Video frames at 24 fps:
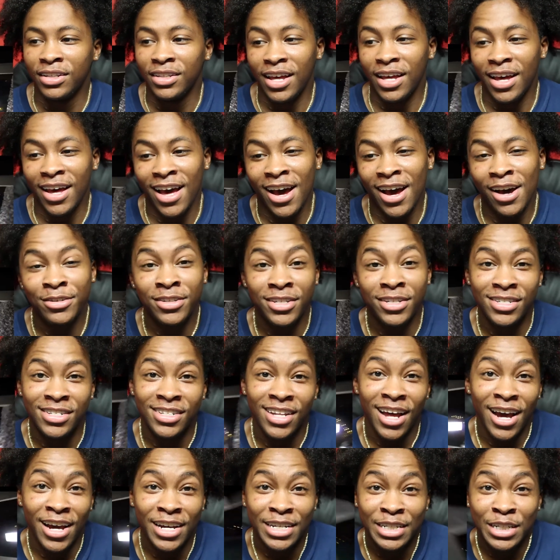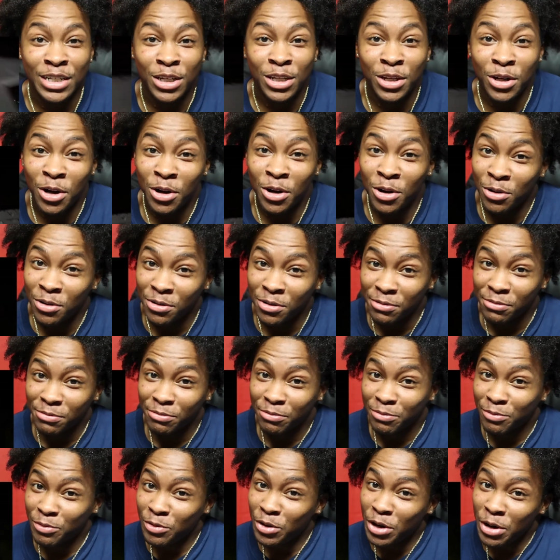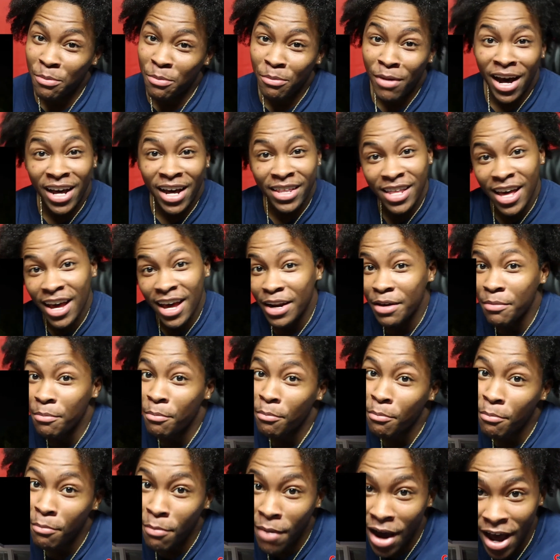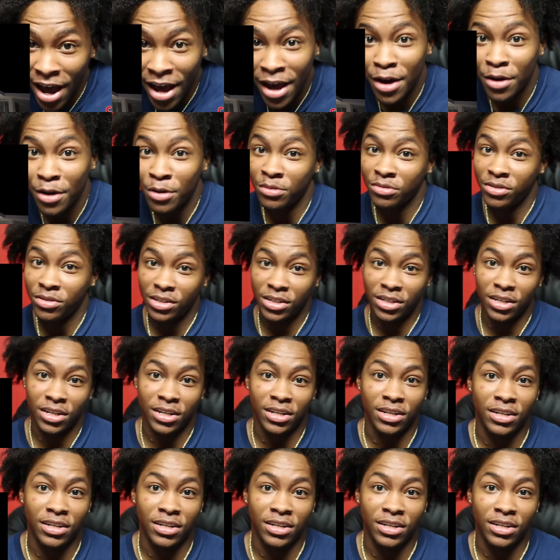That house is nice, though. Wouldn't mind that in my house.